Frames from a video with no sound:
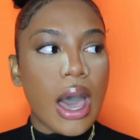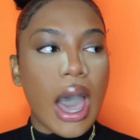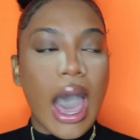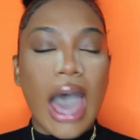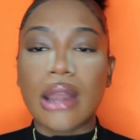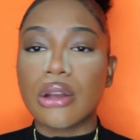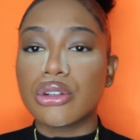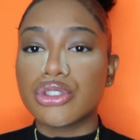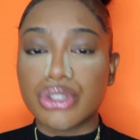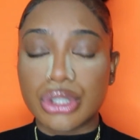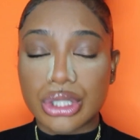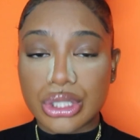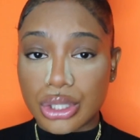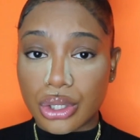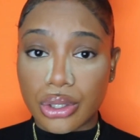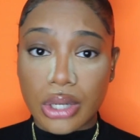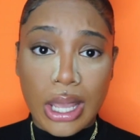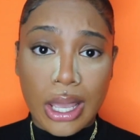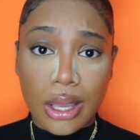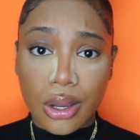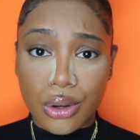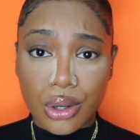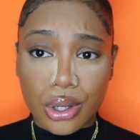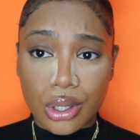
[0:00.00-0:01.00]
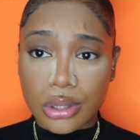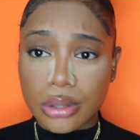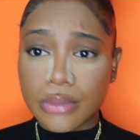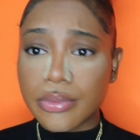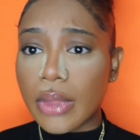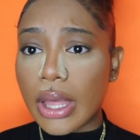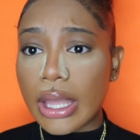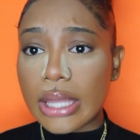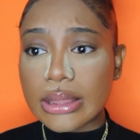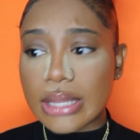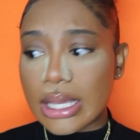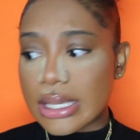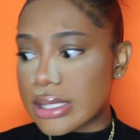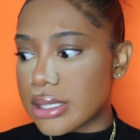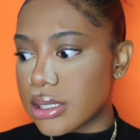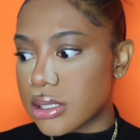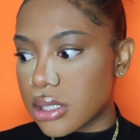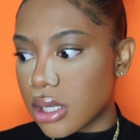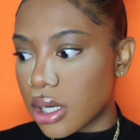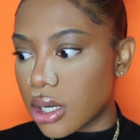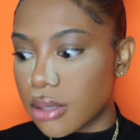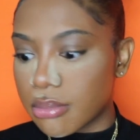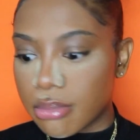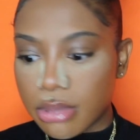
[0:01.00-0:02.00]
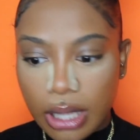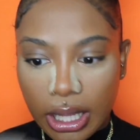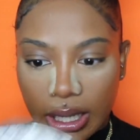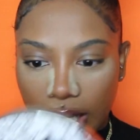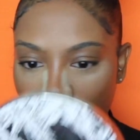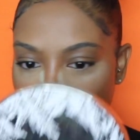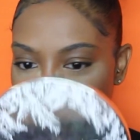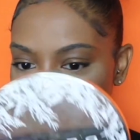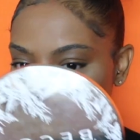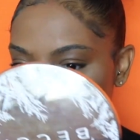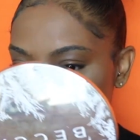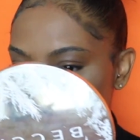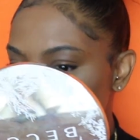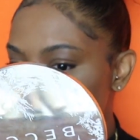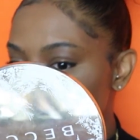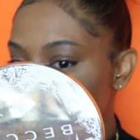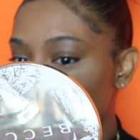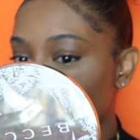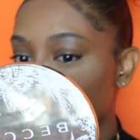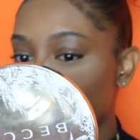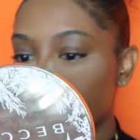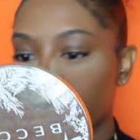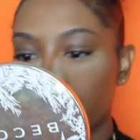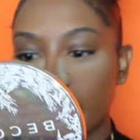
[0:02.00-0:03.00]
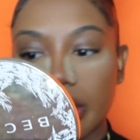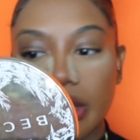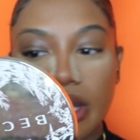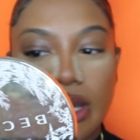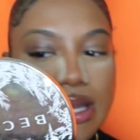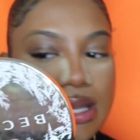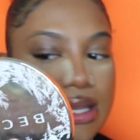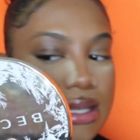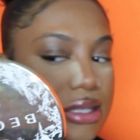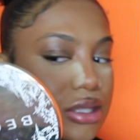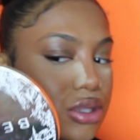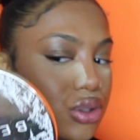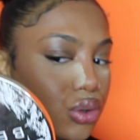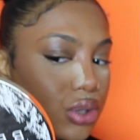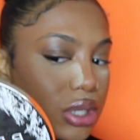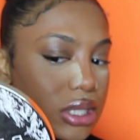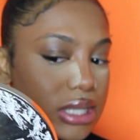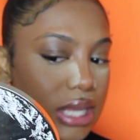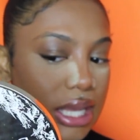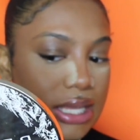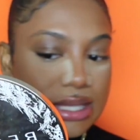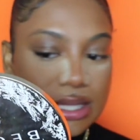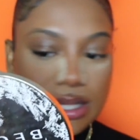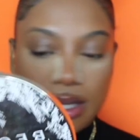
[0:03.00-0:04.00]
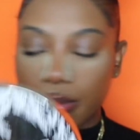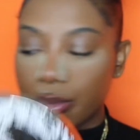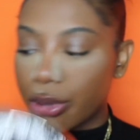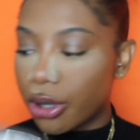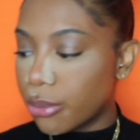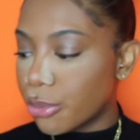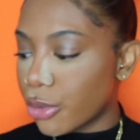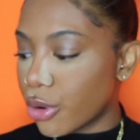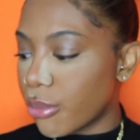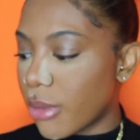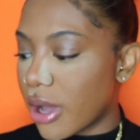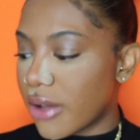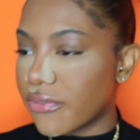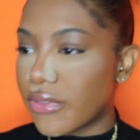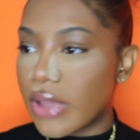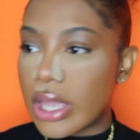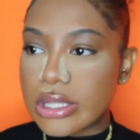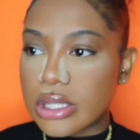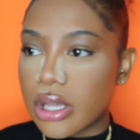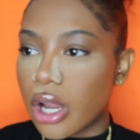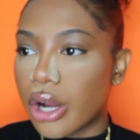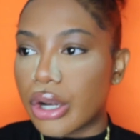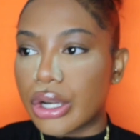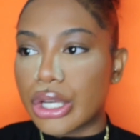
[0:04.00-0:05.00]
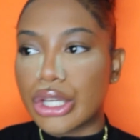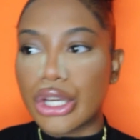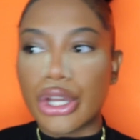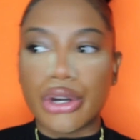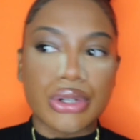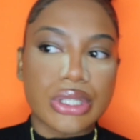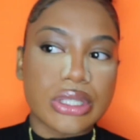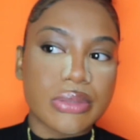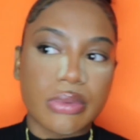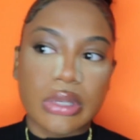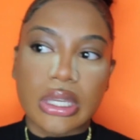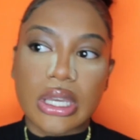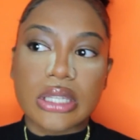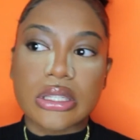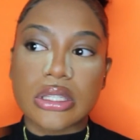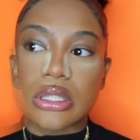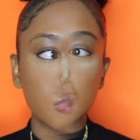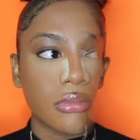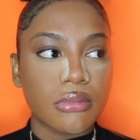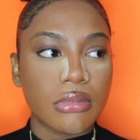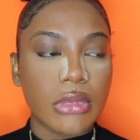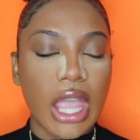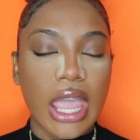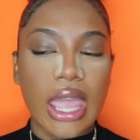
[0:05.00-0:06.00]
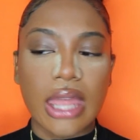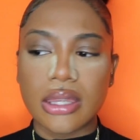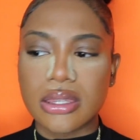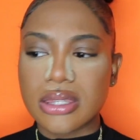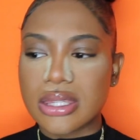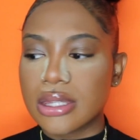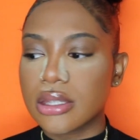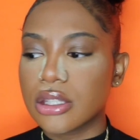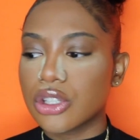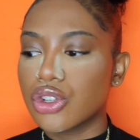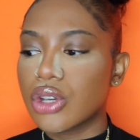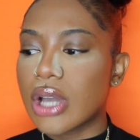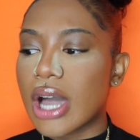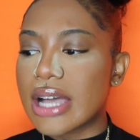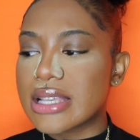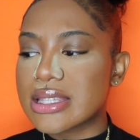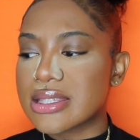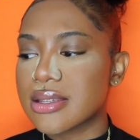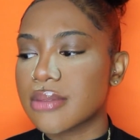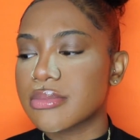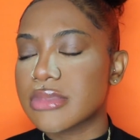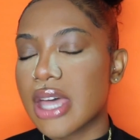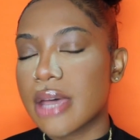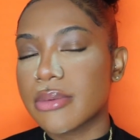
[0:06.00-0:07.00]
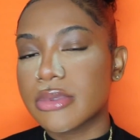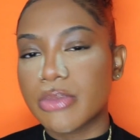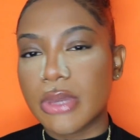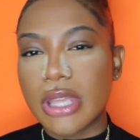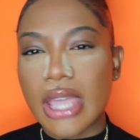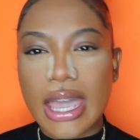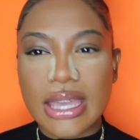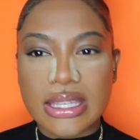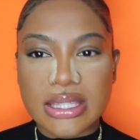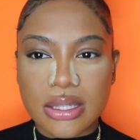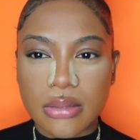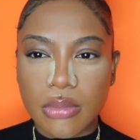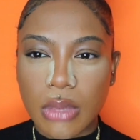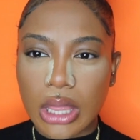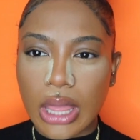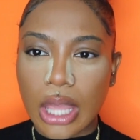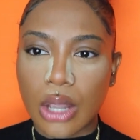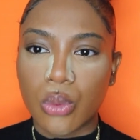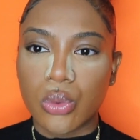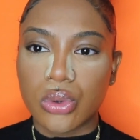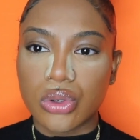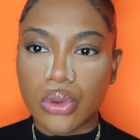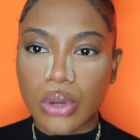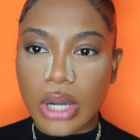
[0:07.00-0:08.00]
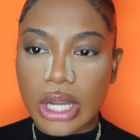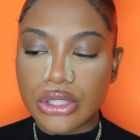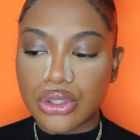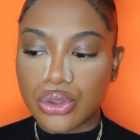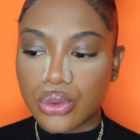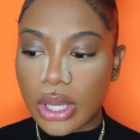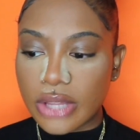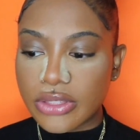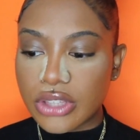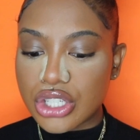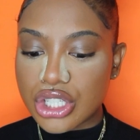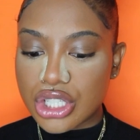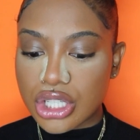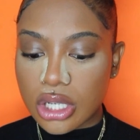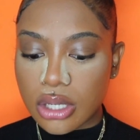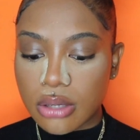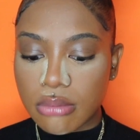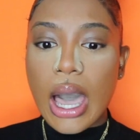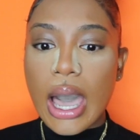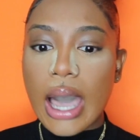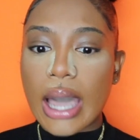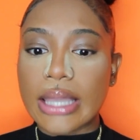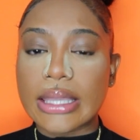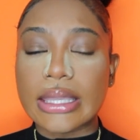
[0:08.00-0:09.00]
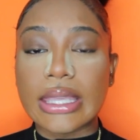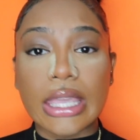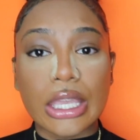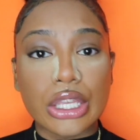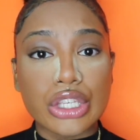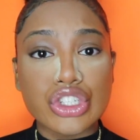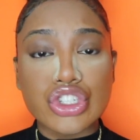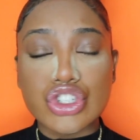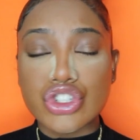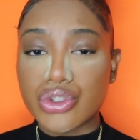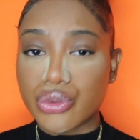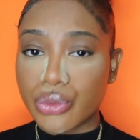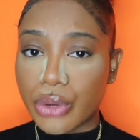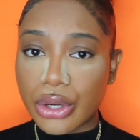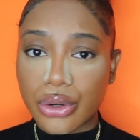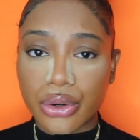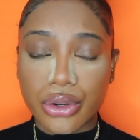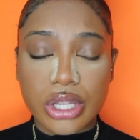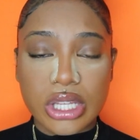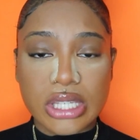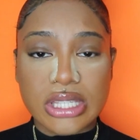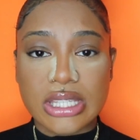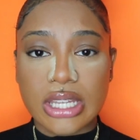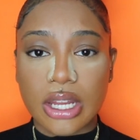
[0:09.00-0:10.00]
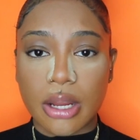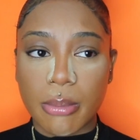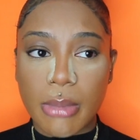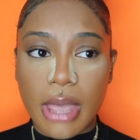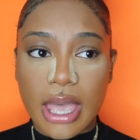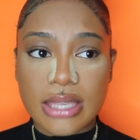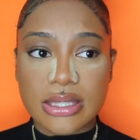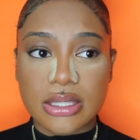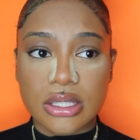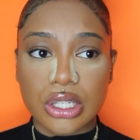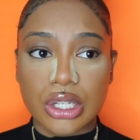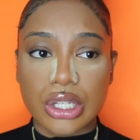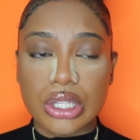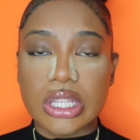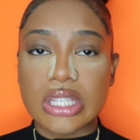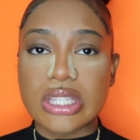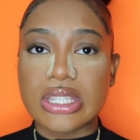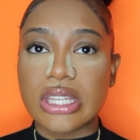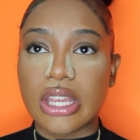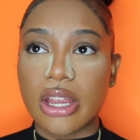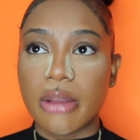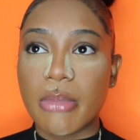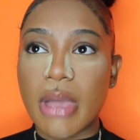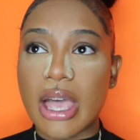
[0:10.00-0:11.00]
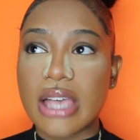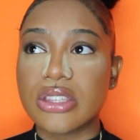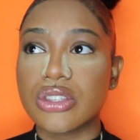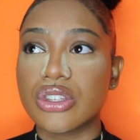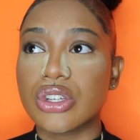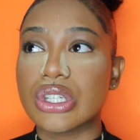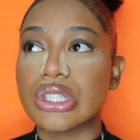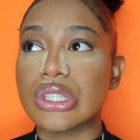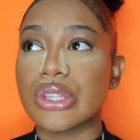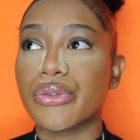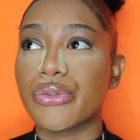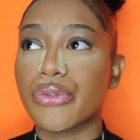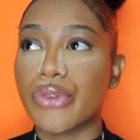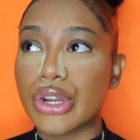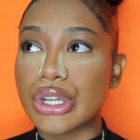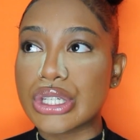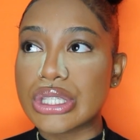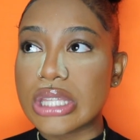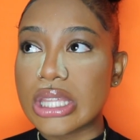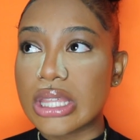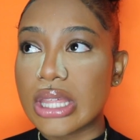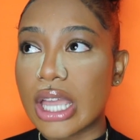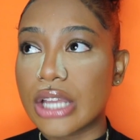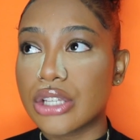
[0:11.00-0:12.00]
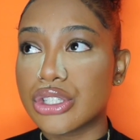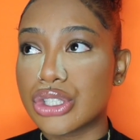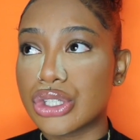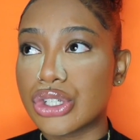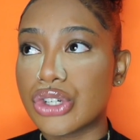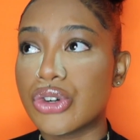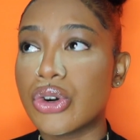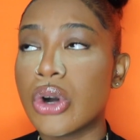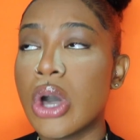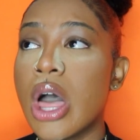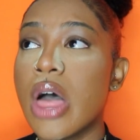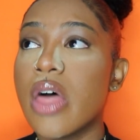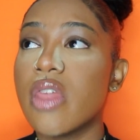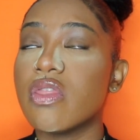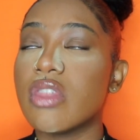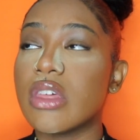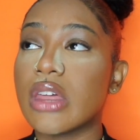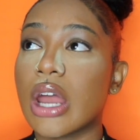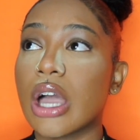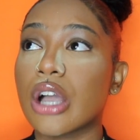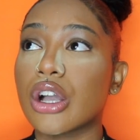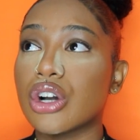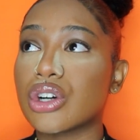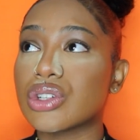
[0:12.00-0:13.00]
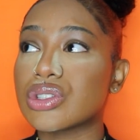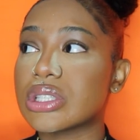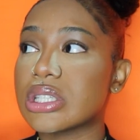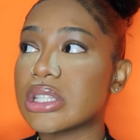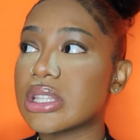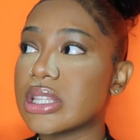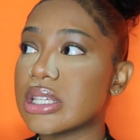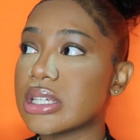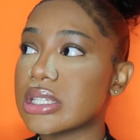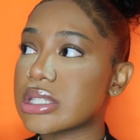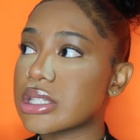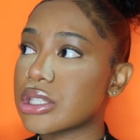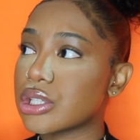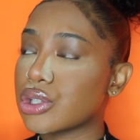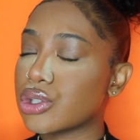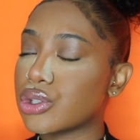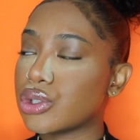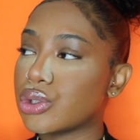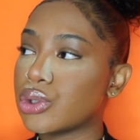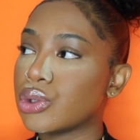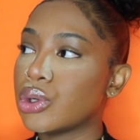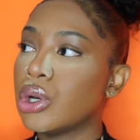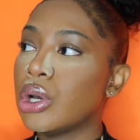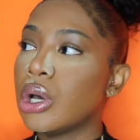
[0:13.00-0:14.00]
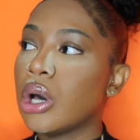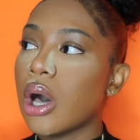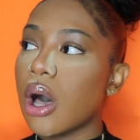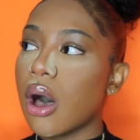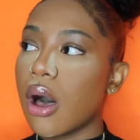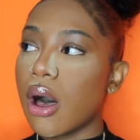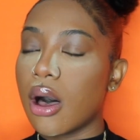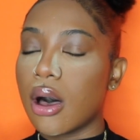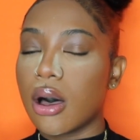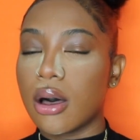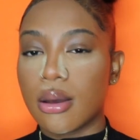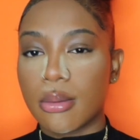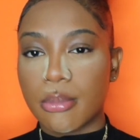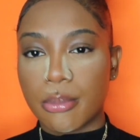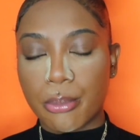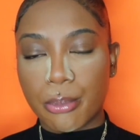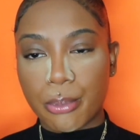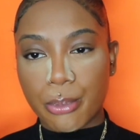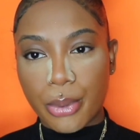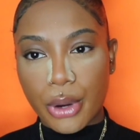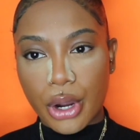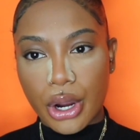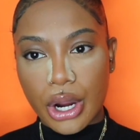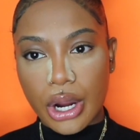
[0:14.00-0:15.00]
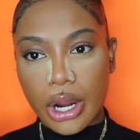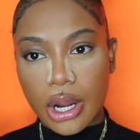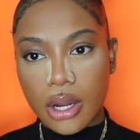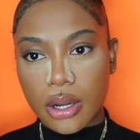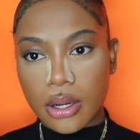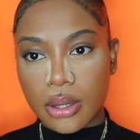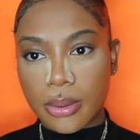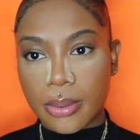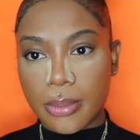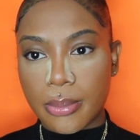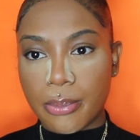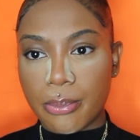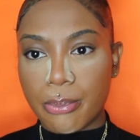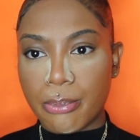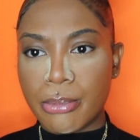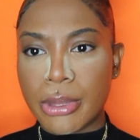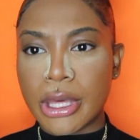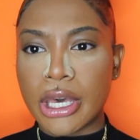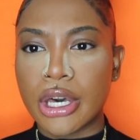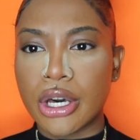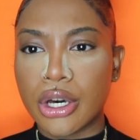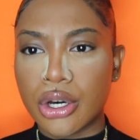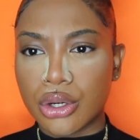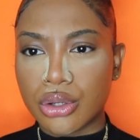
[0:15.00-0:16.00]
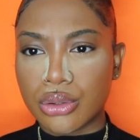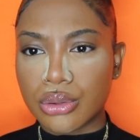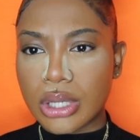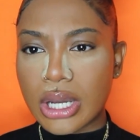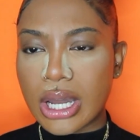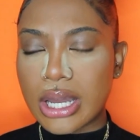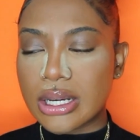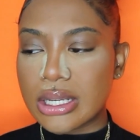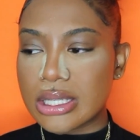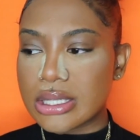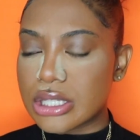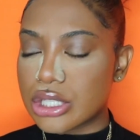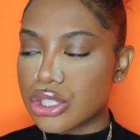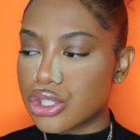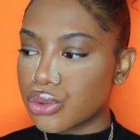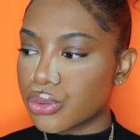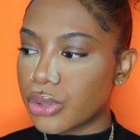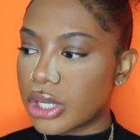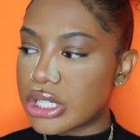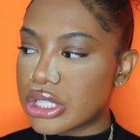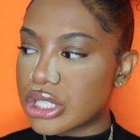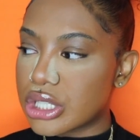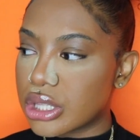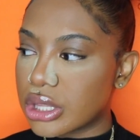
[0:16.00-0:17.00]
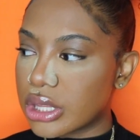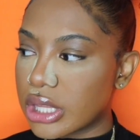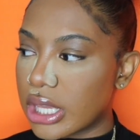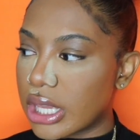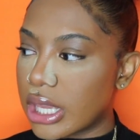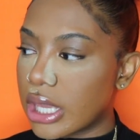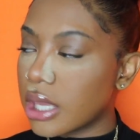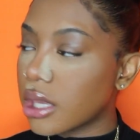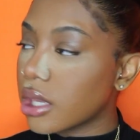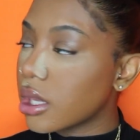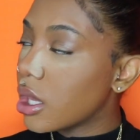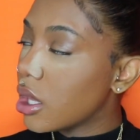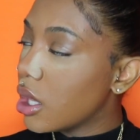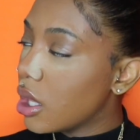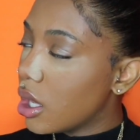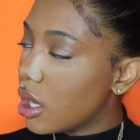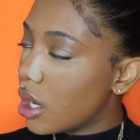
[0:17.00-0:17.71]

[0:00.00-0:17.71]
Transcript: I don't drink soda at all. Like, that's a dub. Like, I don't do soda because as soon as I see a bump on my face, I already know it's because of soda. And you guys sometimes be asking me like, what do I do at the gym? I get straight on the Stairmaster. The Stairmaster is the first thing I do. Then I go to this little barbell kind of situation thing.